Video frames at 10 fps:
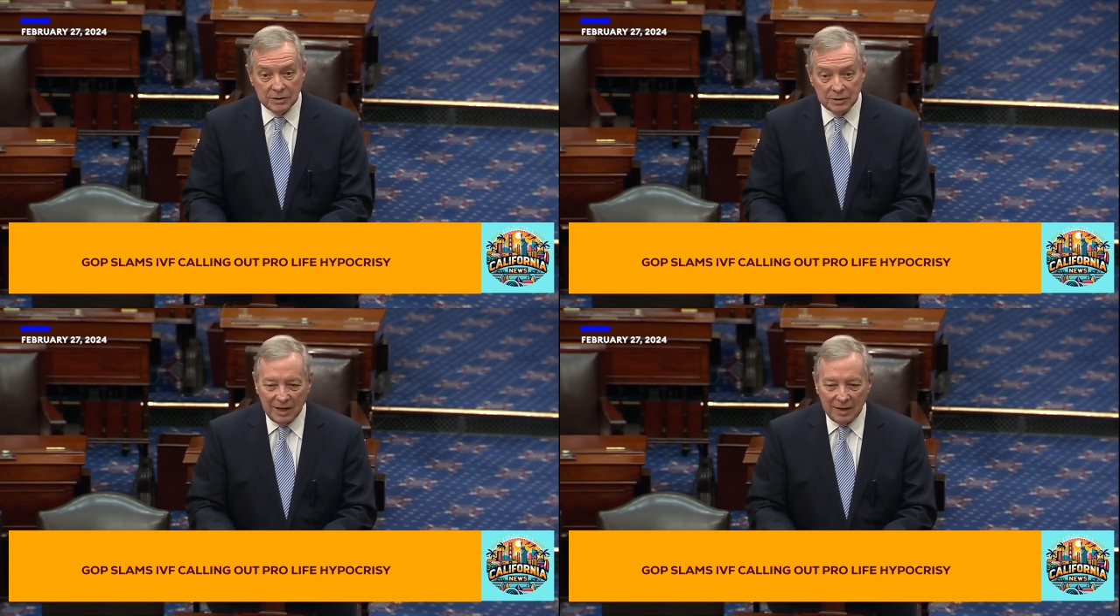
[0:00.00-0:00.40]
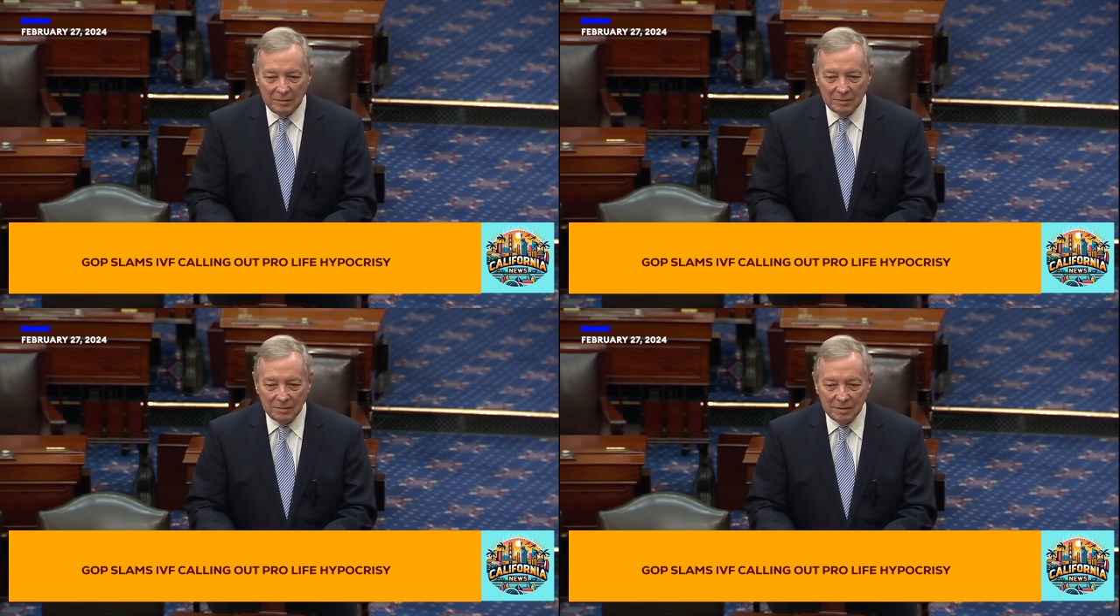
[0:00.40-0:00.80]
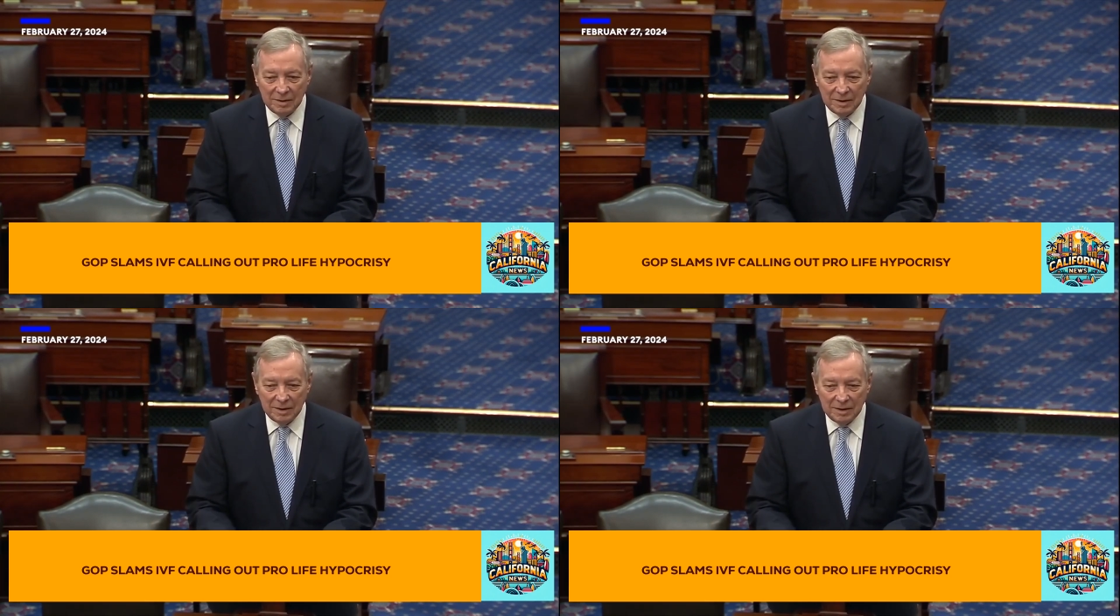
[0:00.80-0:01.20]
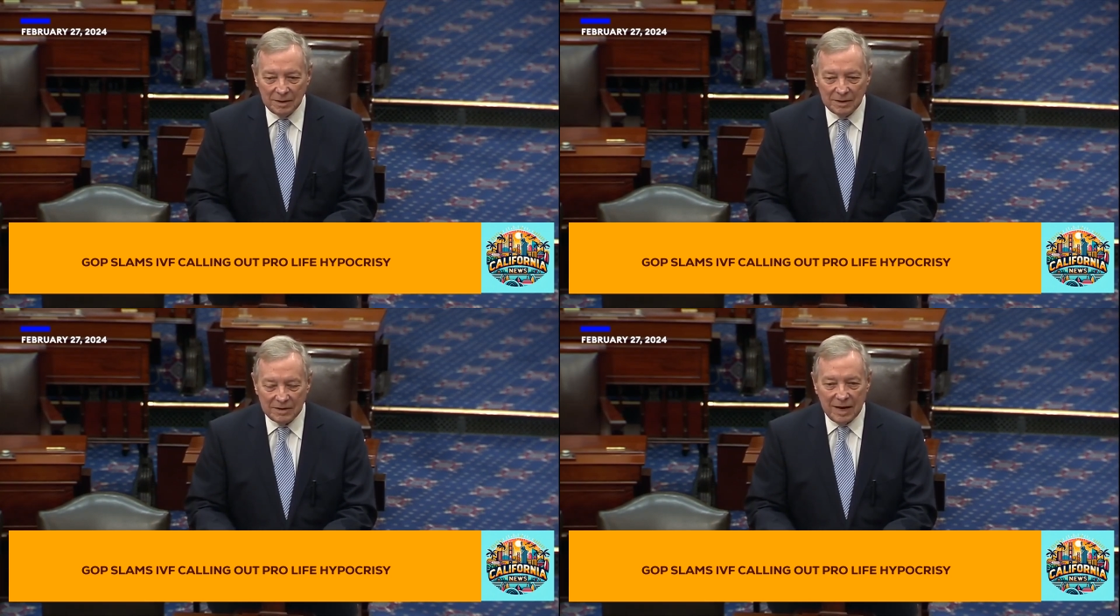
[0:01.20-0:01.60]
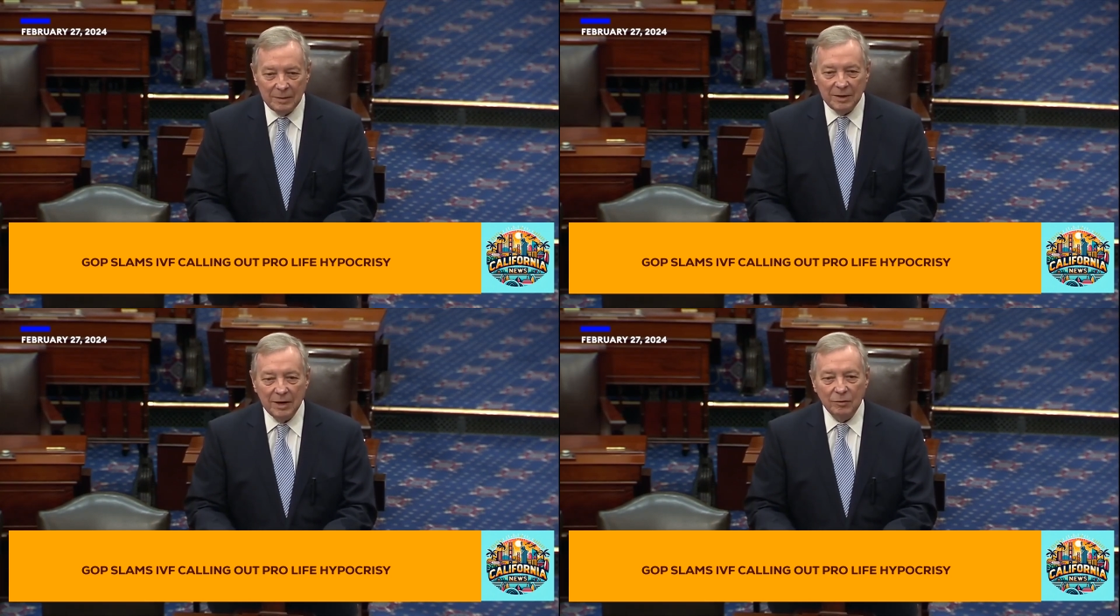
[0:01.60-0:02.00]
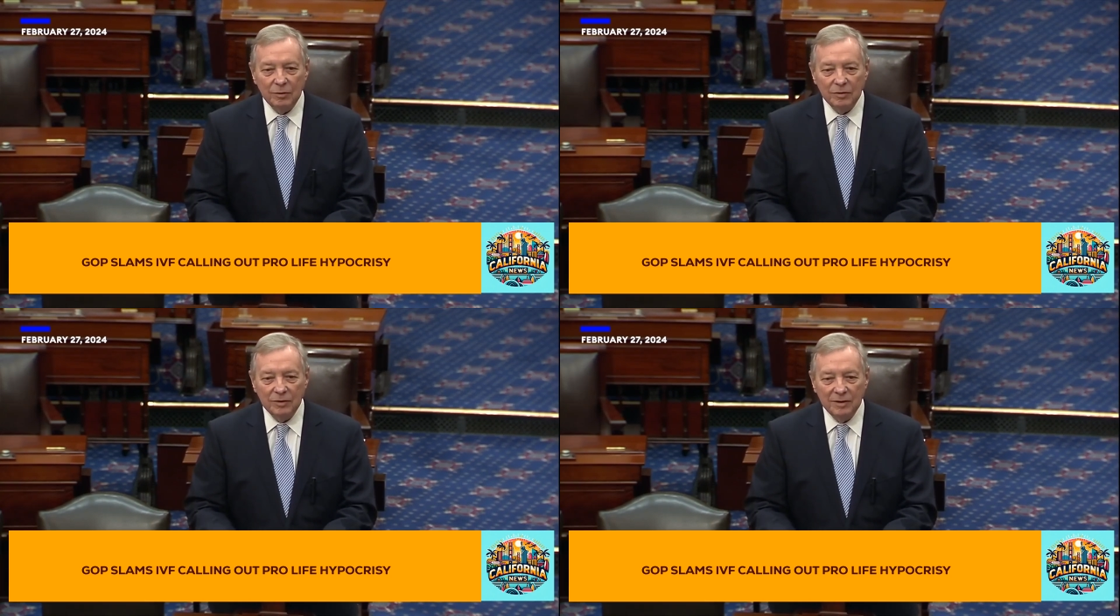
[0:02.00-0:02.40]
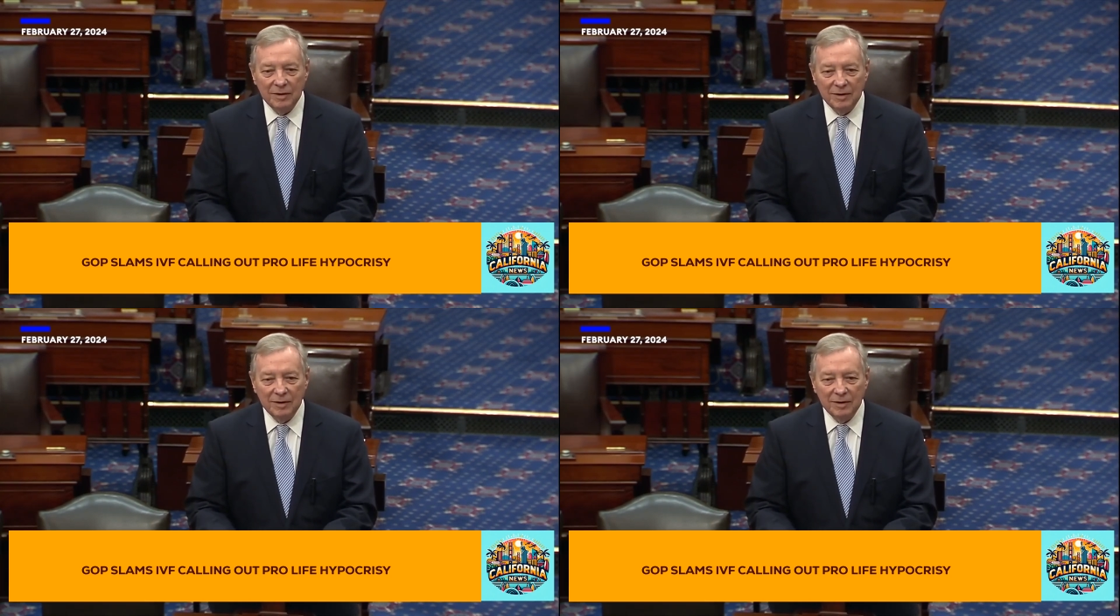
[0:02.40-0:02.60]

Came Tammy Duckworth.